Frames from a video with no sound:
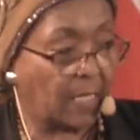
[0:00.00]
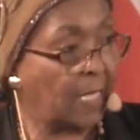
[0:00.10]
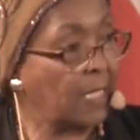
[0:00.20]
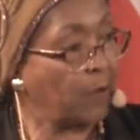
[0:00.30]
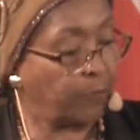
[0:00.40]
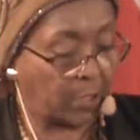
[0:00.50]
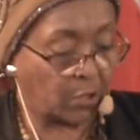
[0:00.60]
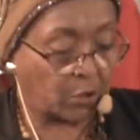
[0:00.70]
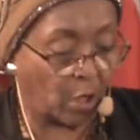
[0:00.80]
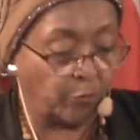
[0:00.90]
and
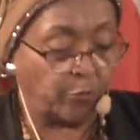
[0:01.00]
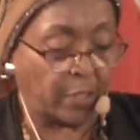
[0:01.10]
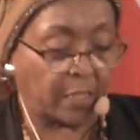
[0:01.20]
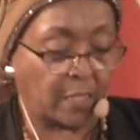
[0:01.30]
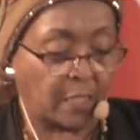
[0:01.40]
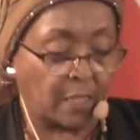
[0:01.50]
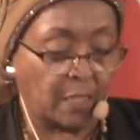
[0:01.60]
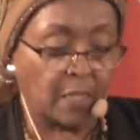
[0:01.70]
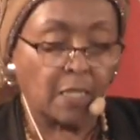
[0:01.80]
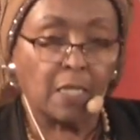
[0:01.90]
Africa's conflicts
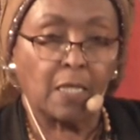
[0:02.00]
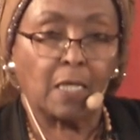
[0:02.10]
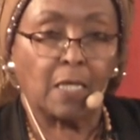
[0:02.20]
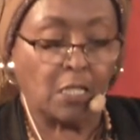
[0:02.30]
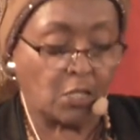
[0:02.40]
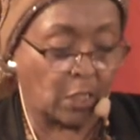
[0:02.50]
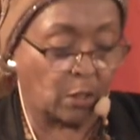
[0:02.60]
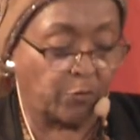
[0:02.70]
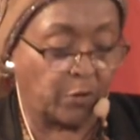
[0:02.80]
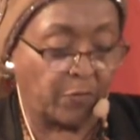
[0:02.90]

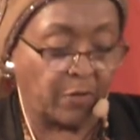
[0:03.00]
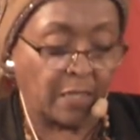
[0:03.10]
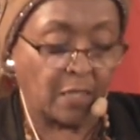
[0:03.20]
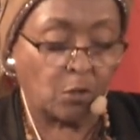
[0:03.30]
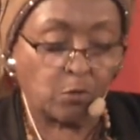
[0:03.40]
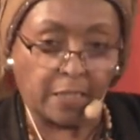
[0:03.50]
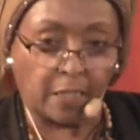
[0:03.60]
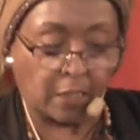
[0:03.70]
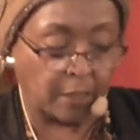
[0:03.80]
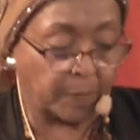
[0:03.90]
instead of giving
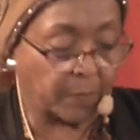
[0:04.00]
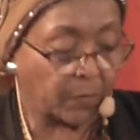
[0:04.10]
credit